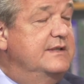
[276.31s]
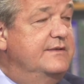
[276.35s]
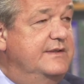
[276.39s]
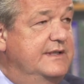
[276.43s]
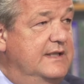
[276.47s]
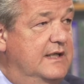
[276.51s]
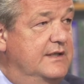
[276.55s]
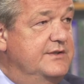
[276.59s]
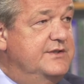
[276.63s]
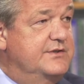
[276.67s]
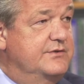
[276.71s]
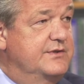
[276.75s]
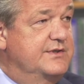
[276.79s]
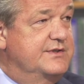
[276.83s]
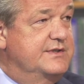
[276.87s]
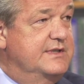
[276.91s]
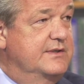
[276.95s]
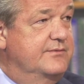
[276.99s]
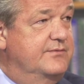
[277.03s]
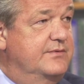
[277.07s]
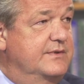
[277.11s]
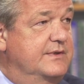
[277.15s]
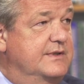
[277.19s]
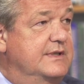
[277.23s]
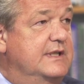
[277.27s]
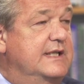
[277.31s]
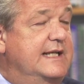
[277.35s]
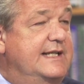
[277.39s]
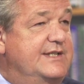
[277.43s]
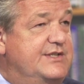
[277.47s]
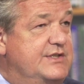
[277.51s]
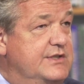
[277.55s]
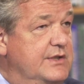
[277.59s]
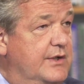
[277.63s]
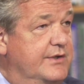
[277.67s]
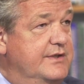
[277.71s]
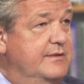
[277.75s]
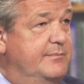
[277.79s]
the answer is different.
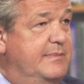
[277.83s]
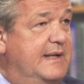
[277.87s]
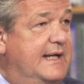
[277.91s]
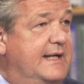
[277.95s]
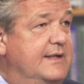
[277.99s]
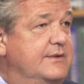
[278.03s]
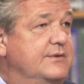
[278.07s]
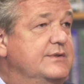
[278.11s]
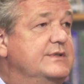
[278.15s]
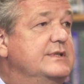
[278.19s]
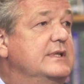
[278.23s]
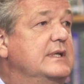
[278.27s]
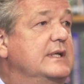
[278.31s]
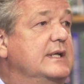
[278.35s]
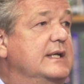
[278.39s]
It's not about